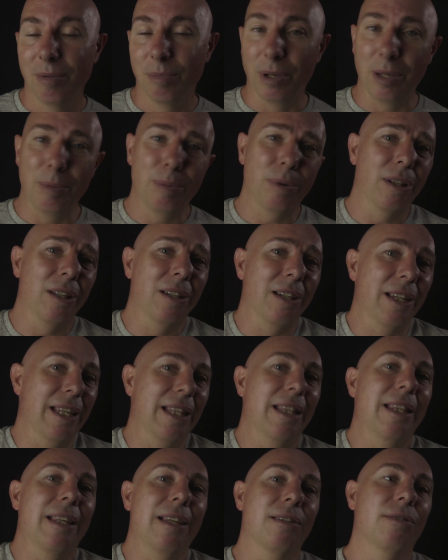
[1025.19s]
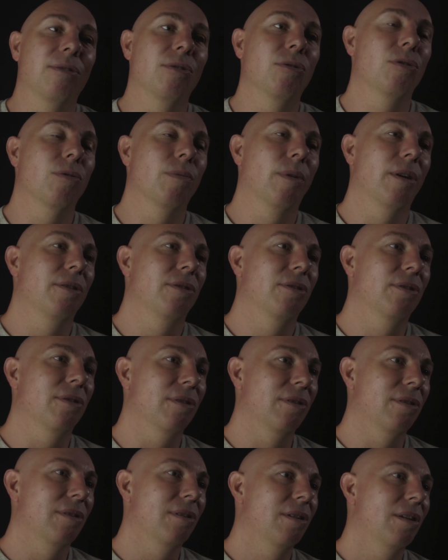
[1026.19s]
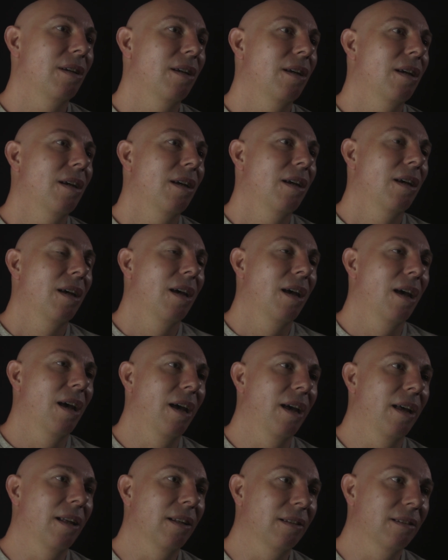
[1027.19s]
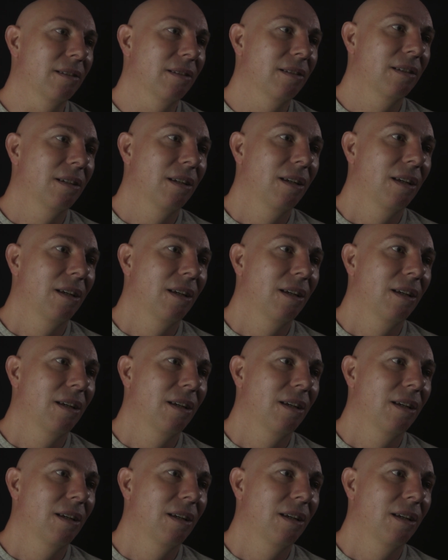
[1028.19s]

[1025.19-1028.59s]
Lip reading: people are in these situations and,